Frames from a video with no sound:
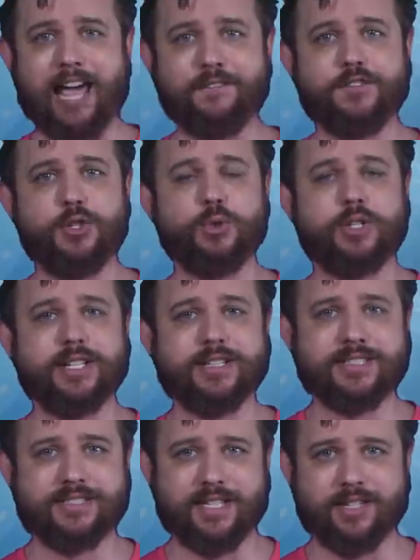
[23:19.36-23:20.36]
have you
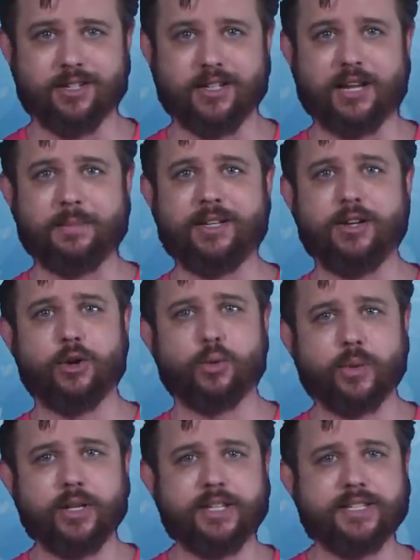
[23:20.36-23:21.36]
considered, I mean,
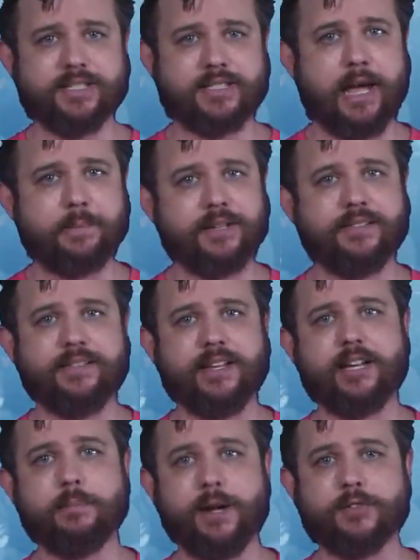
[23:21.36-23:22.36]
really stop to
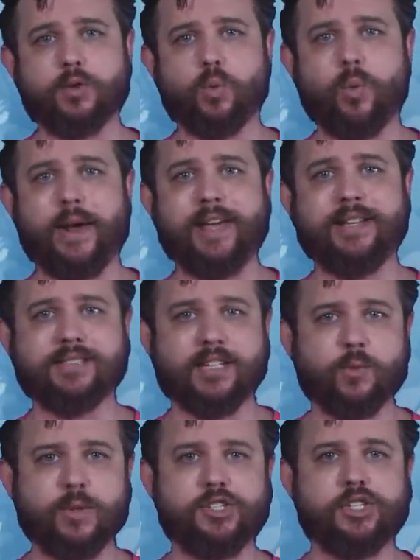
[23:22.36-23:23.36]
think about the
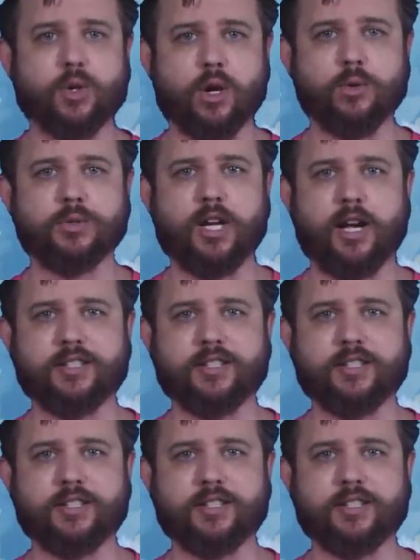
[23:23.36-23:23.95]
ways in which your own